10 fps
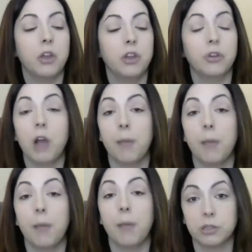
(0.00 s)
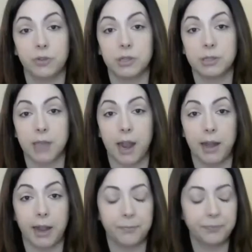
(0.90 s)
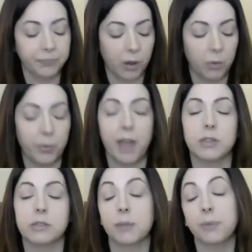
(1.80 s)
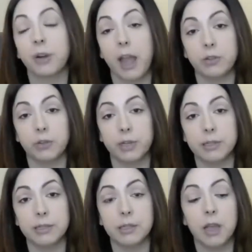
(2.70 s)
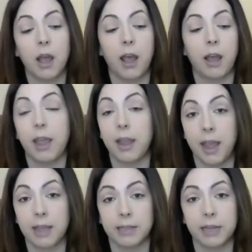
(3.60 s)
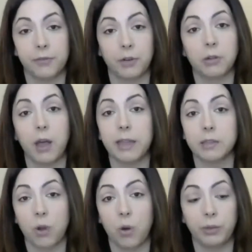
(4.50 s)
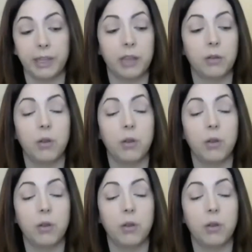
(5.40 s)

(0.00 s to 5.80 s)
You're coming in just for the signing. We have a separate entrance and an exit for clients only.